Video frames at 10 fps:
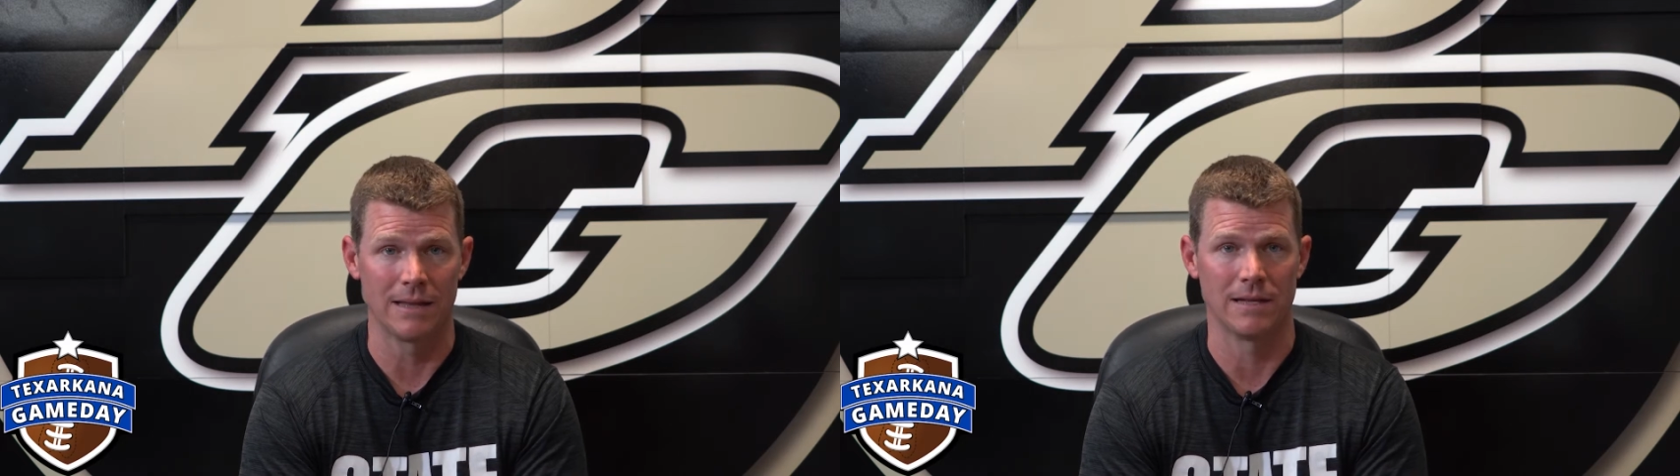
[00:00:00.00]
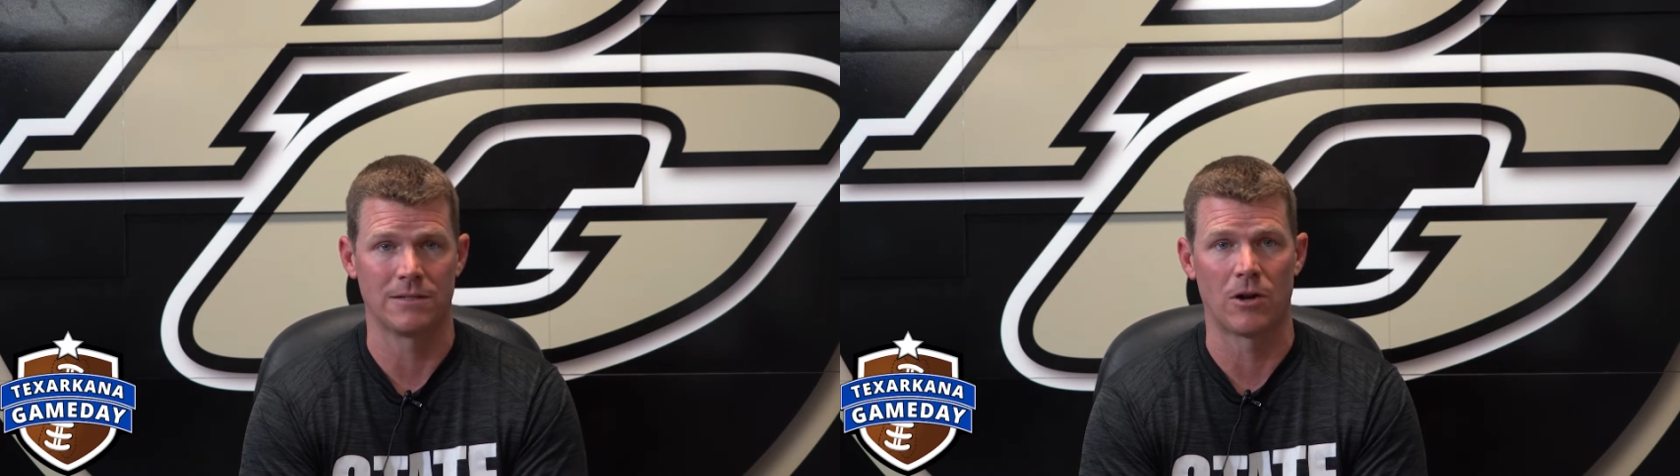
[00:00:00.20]

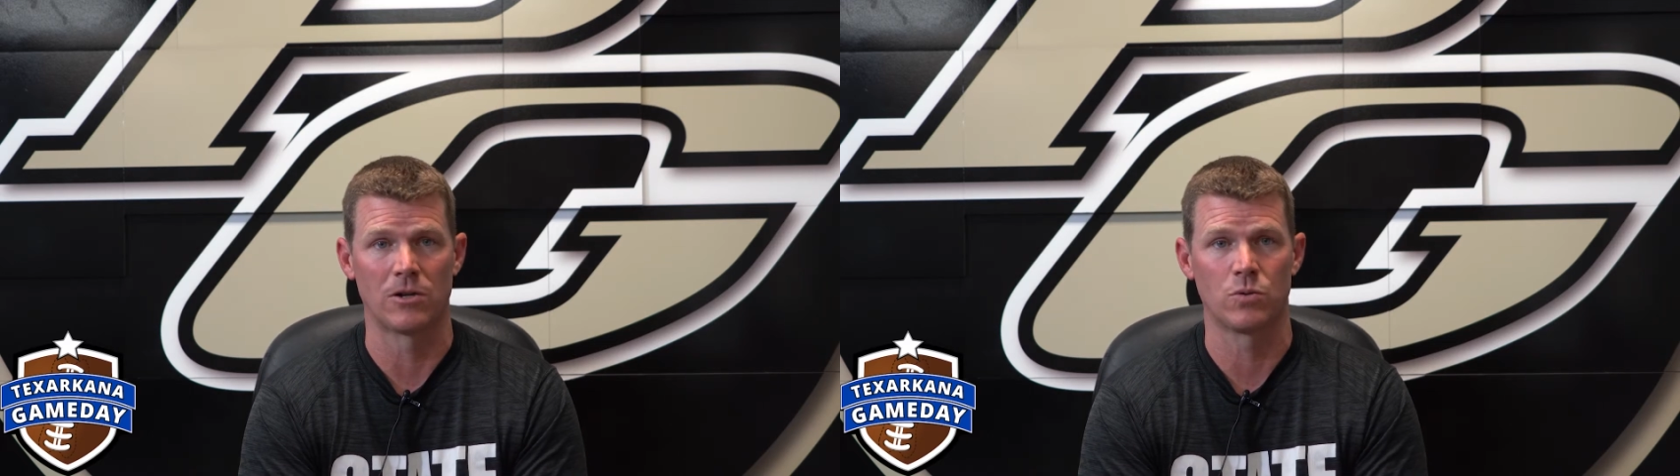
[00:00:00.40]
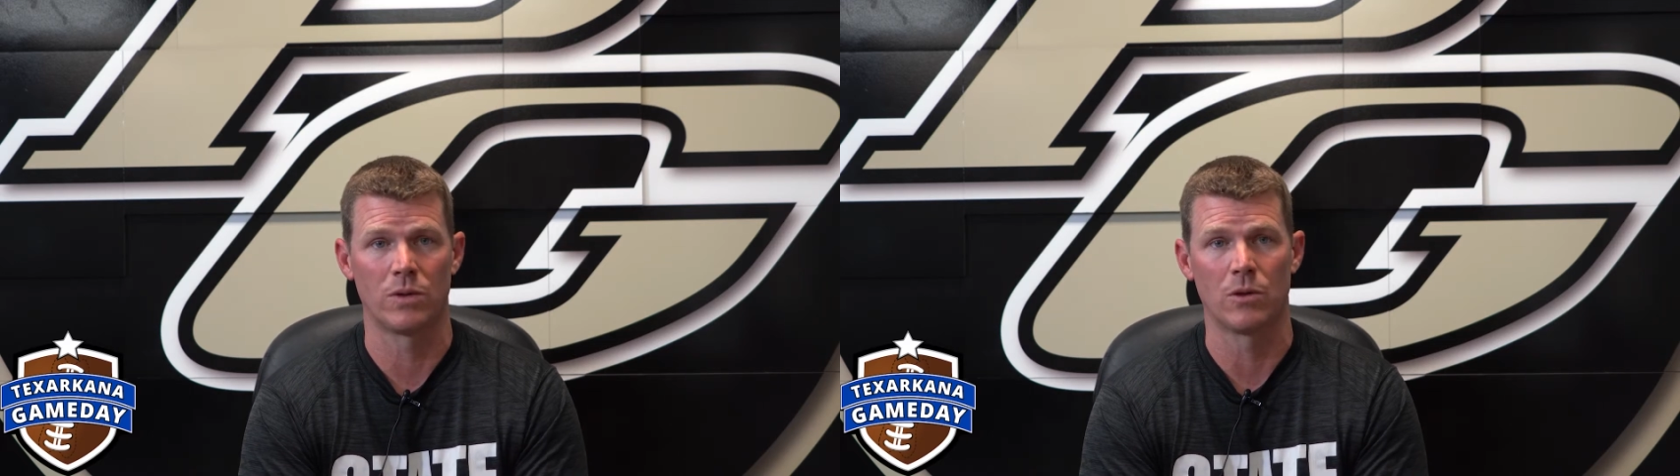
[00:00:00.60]
That
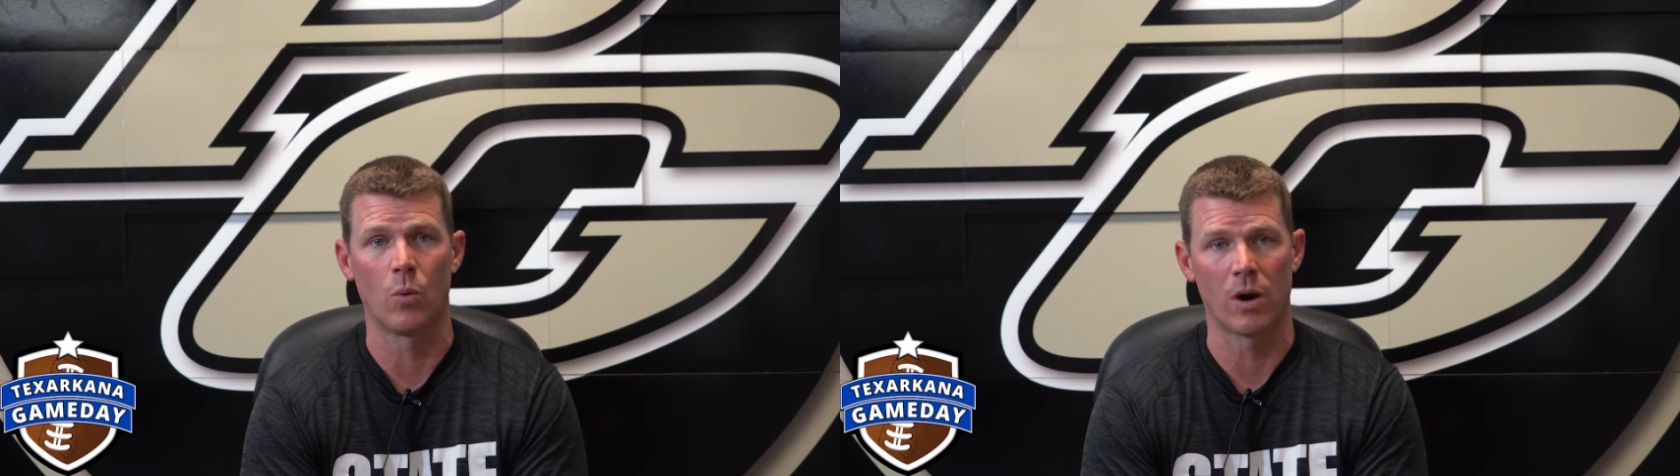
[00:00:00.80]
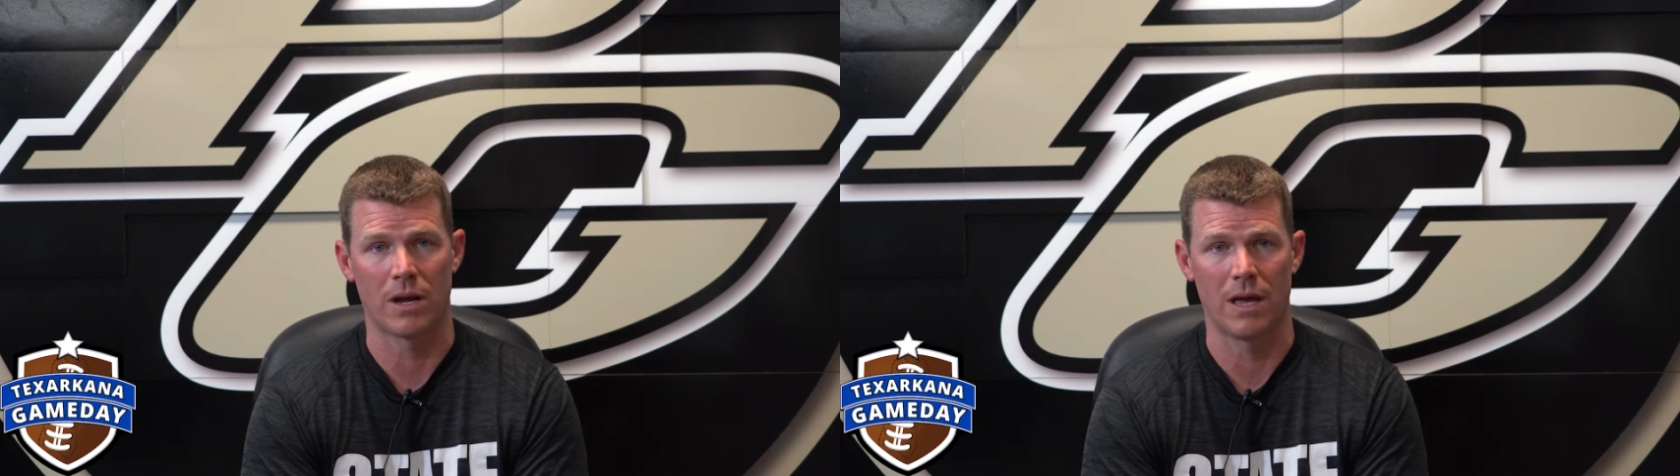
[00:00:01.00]
starts with the work